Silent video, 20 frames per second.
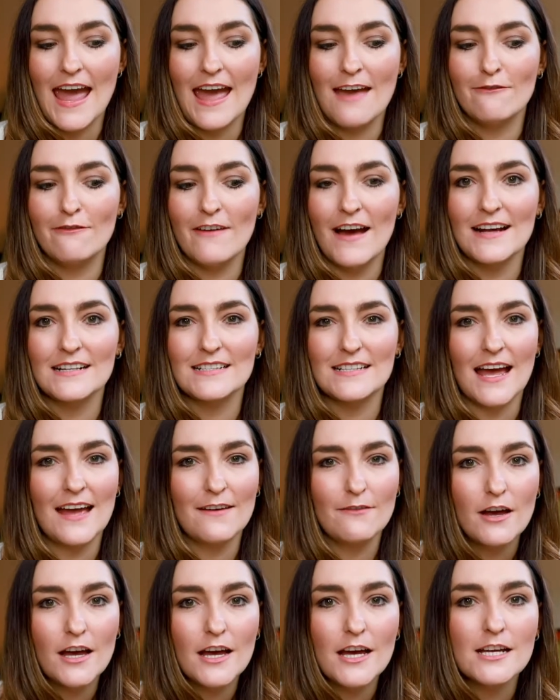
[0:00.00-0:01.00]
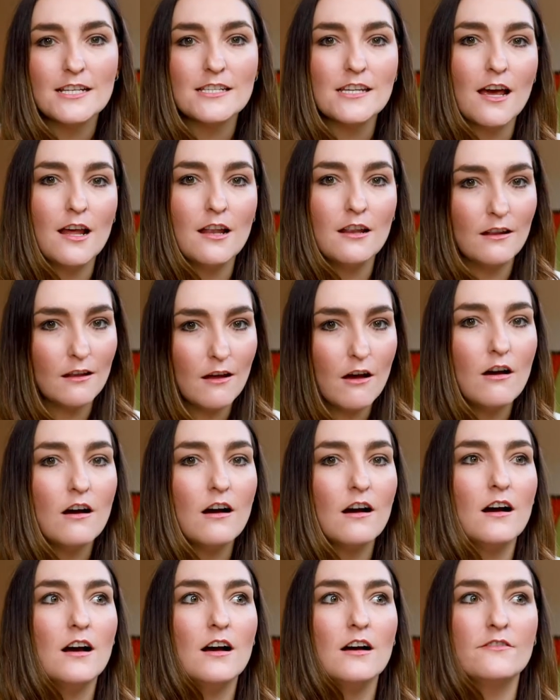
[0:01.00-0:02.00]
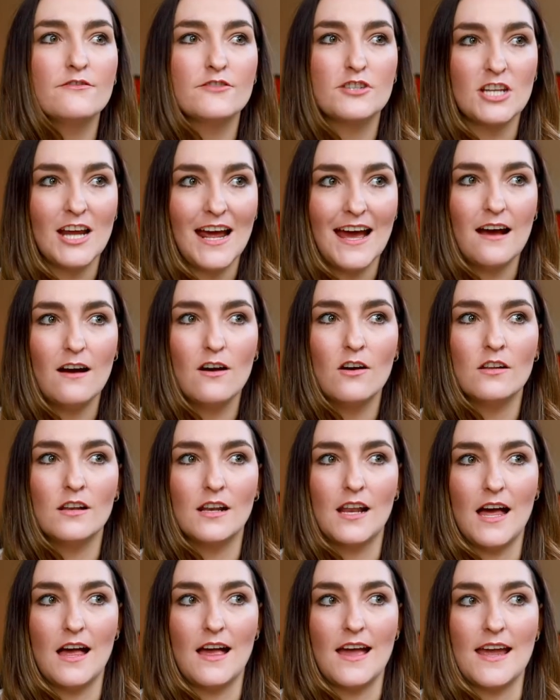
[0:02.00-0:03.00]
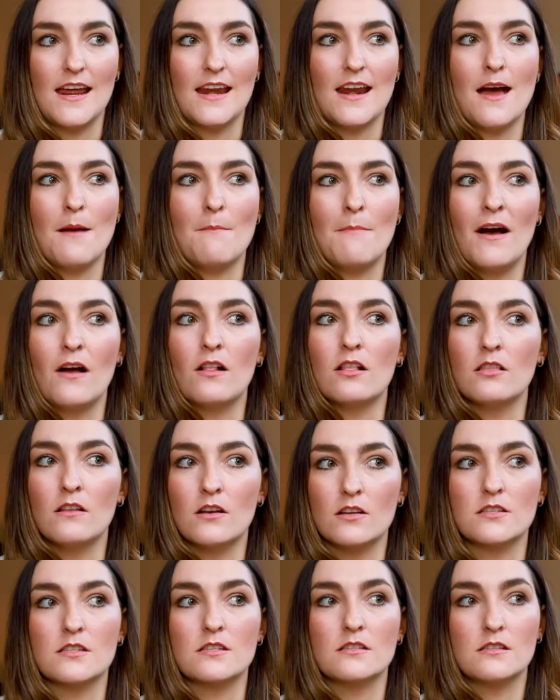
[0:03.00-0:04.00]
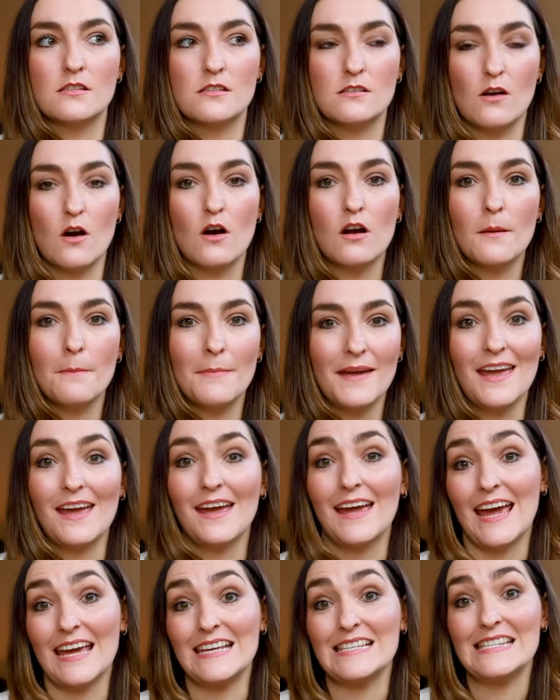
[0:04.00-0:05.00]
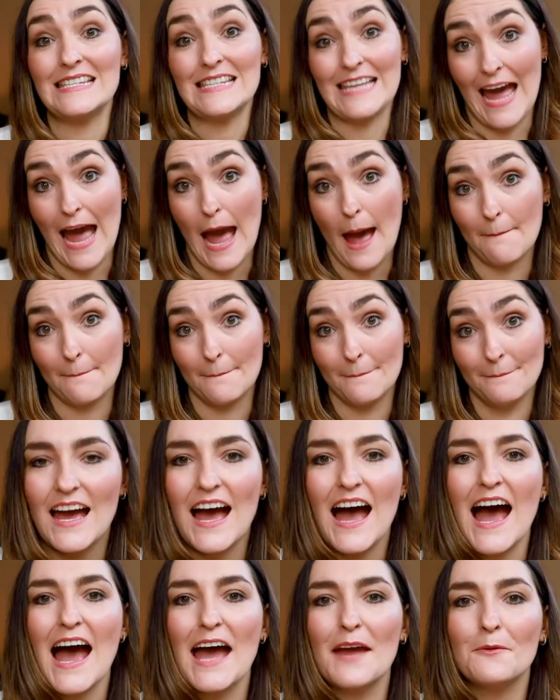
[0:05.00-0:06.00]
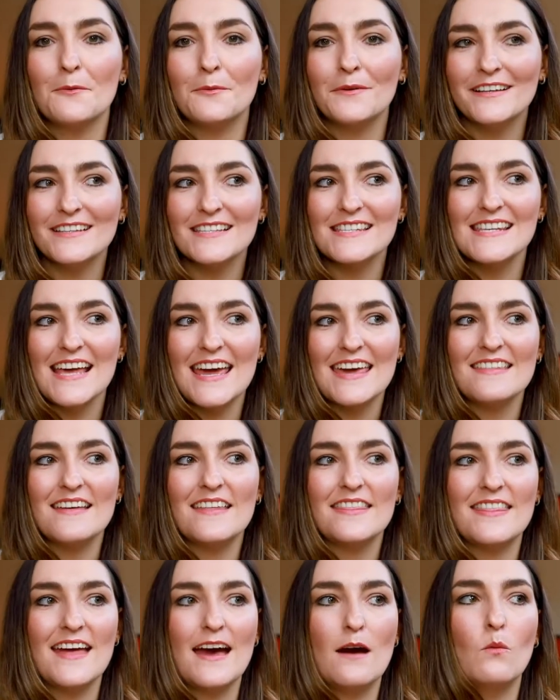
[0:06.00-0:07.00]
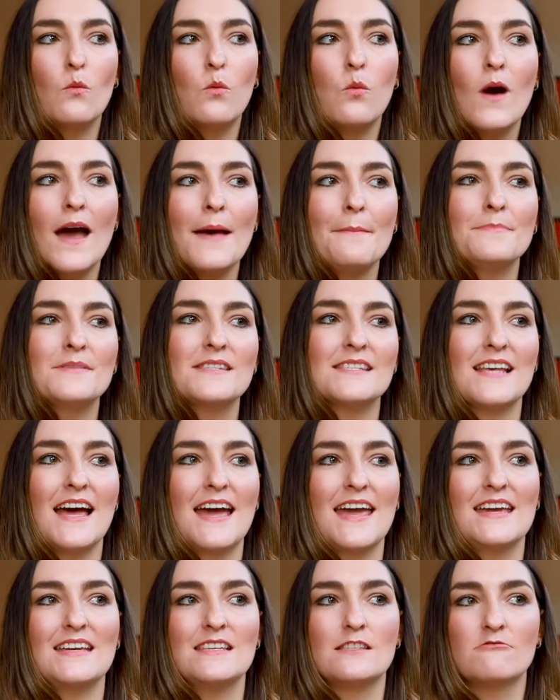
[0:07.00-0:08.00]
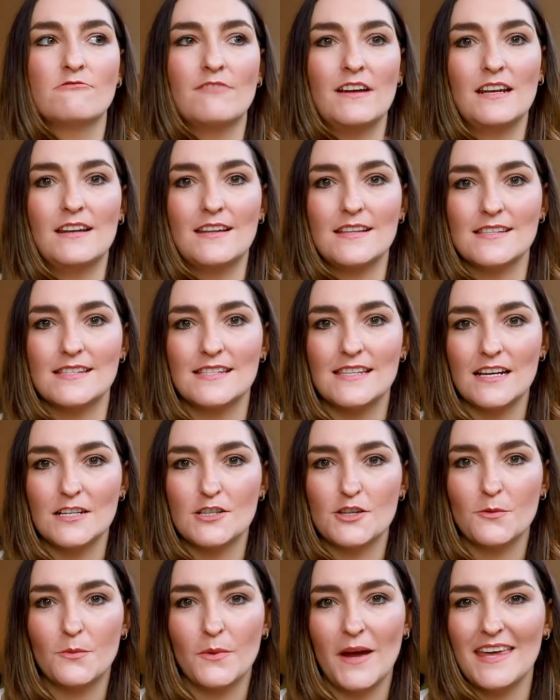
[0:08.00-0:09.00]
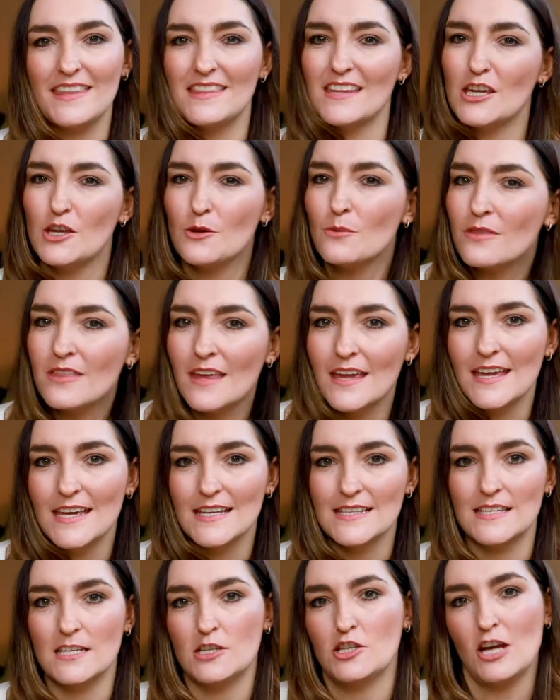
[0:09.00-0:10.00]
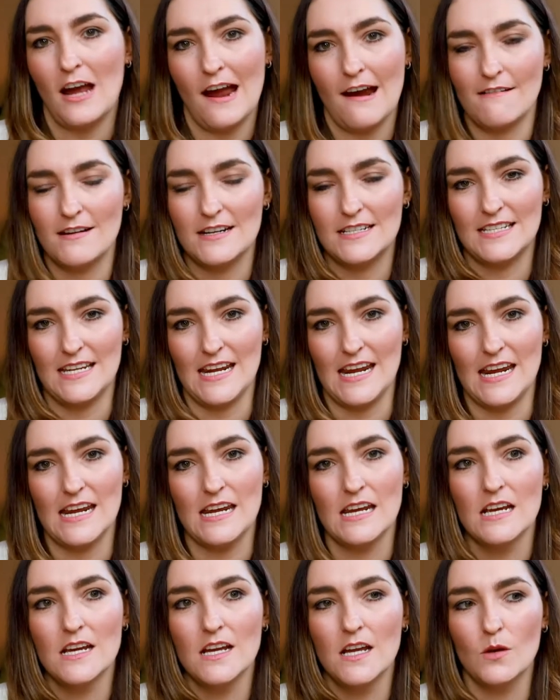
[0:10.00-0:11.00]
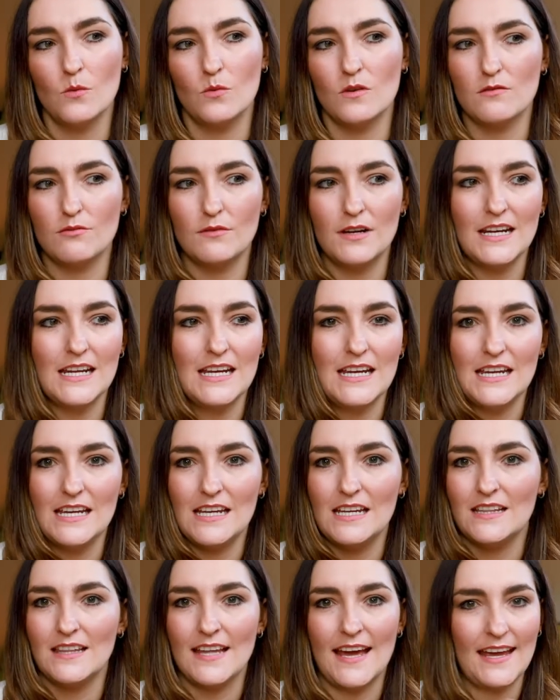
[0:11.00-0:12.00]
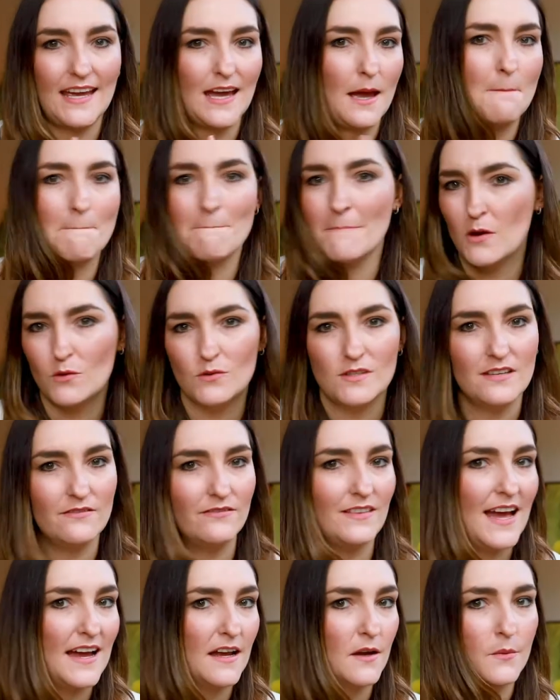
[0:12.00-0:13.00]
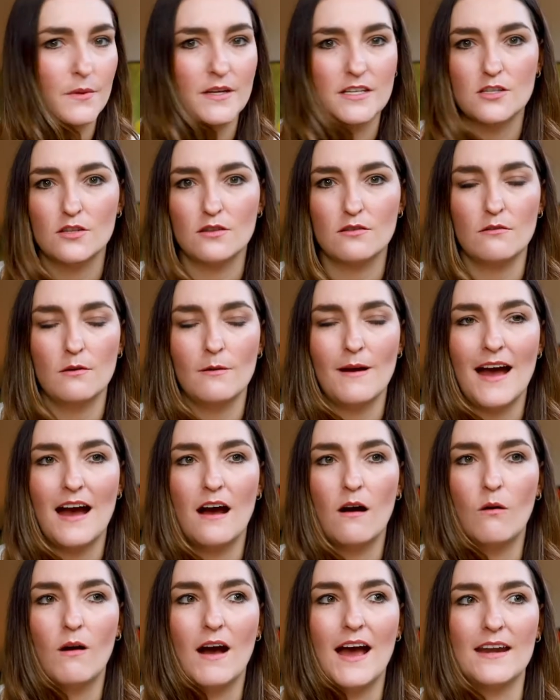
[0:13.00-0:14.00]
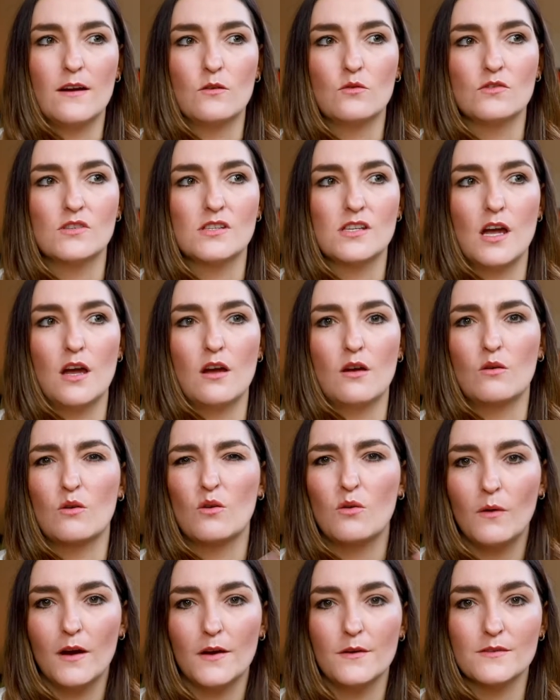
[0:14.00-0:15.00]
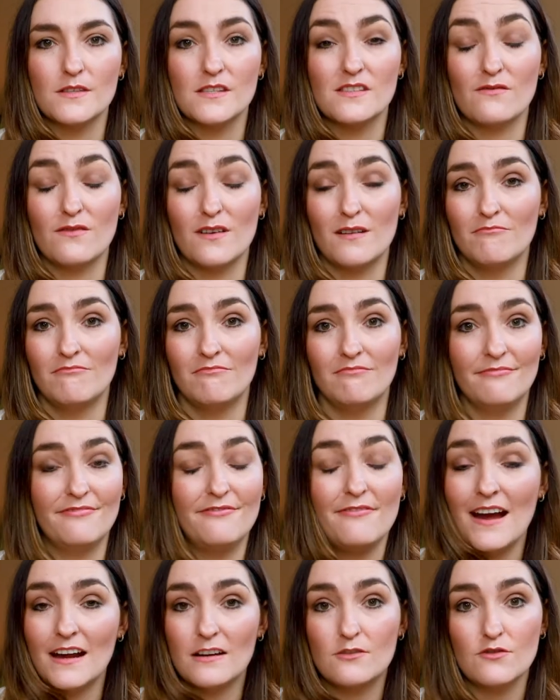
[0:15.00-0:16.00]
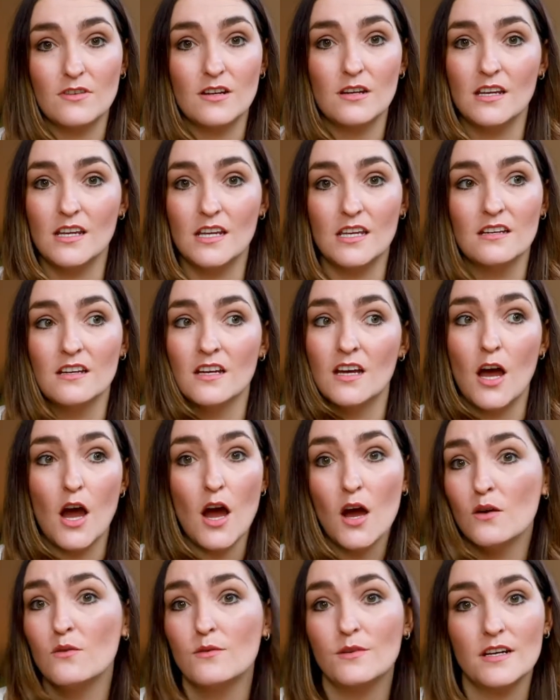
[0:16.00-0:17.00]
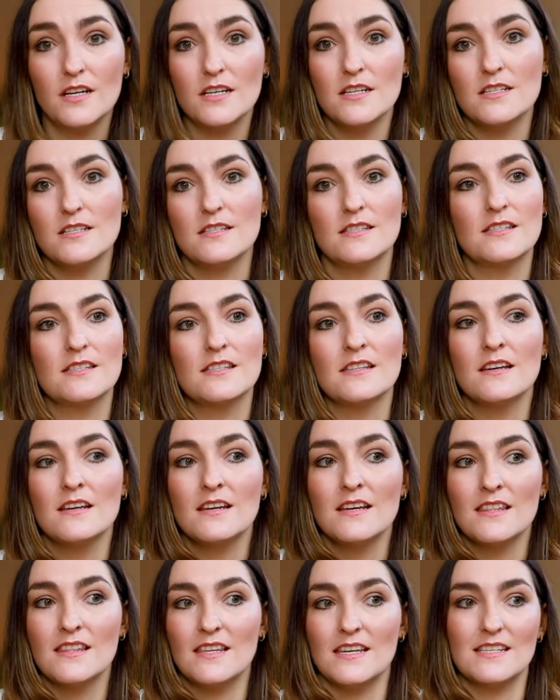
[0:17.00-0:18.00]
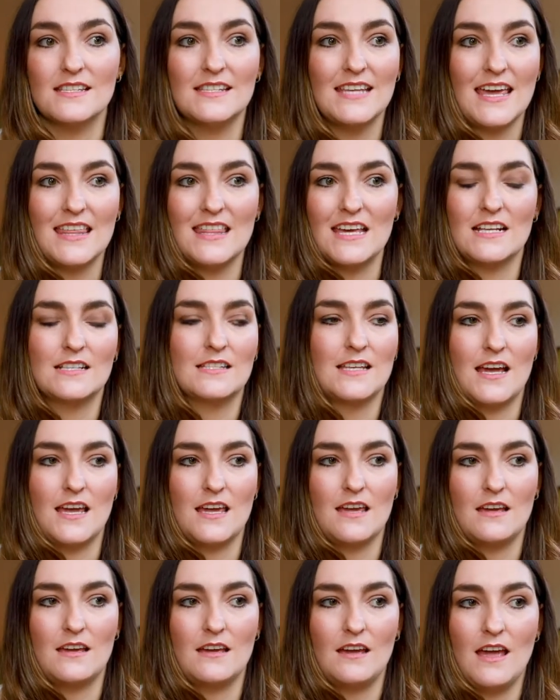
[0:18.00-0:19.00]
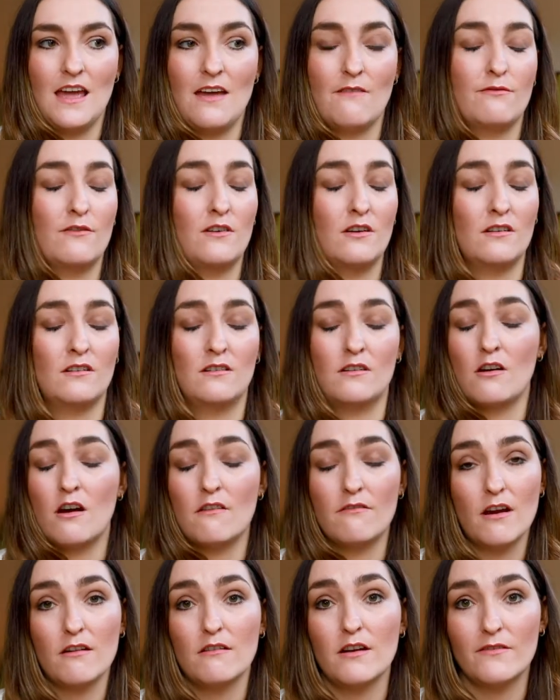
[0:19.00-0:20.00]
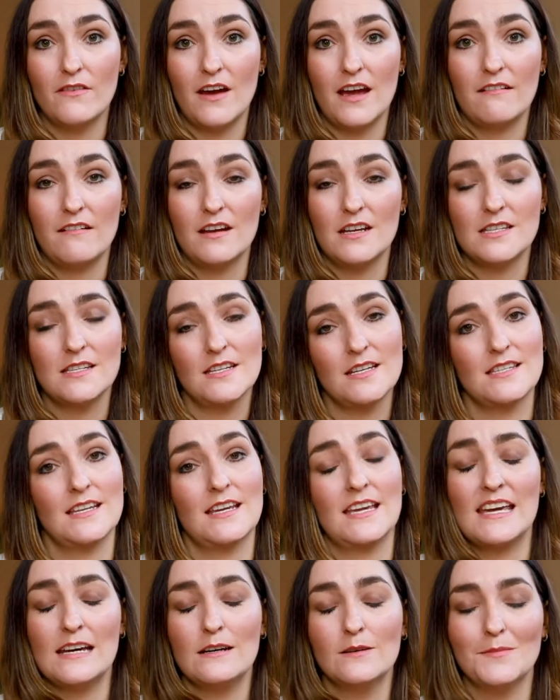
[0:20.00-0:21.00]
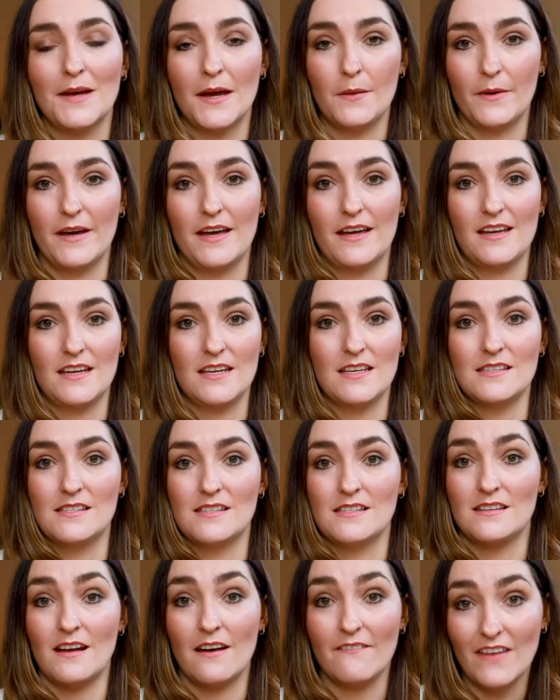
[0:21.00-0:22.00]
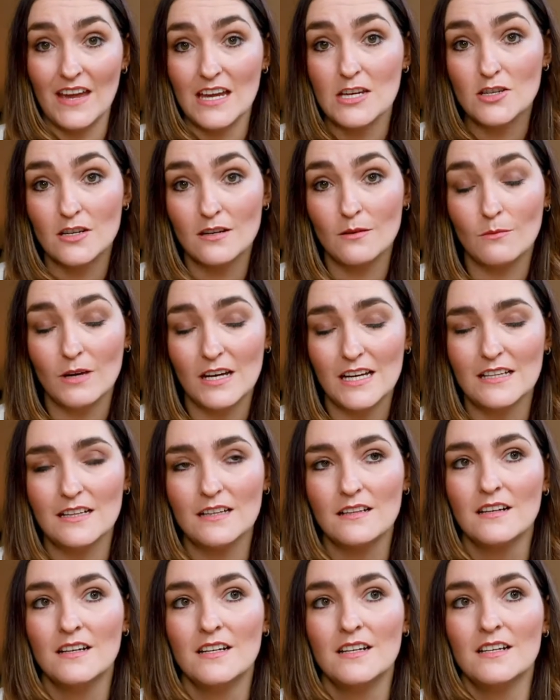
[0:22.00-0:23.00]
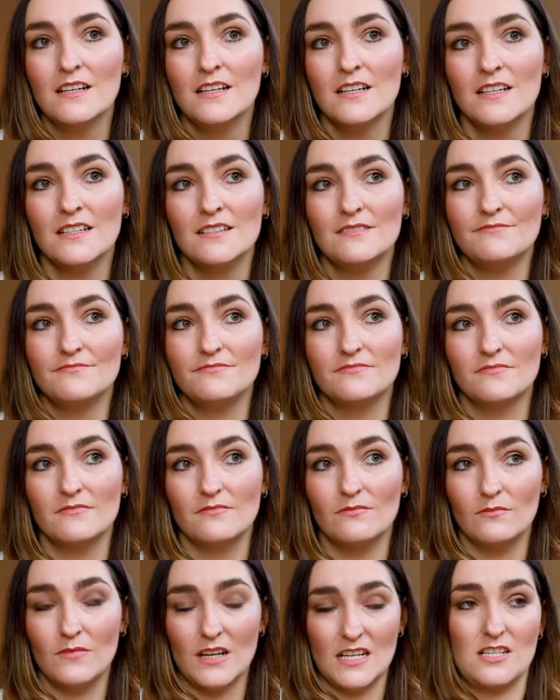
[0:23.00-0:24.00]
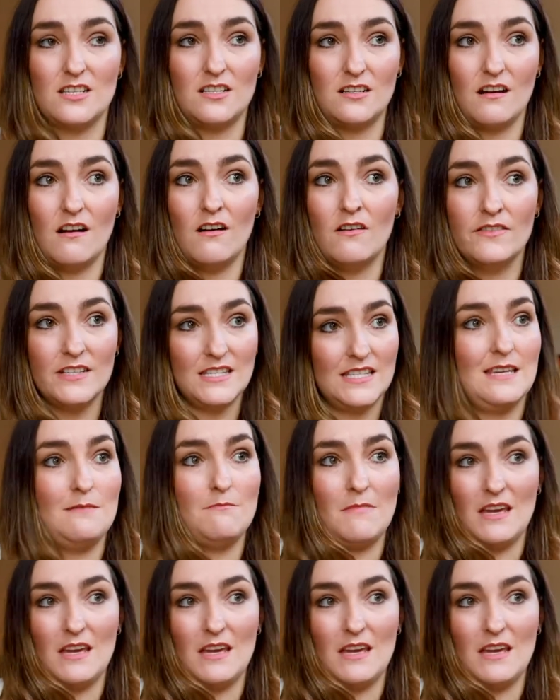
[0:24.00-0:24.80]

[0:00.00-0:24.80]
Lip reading: In fact, I've heard a lot of chat online about lost stock being a scam. I will say that their website is written in such a way that you think it's a charity, with really like emotive language throughout and also quotes from factory owners that say things like, if coronavirus doesn't kill my workers, starvation will, which obviously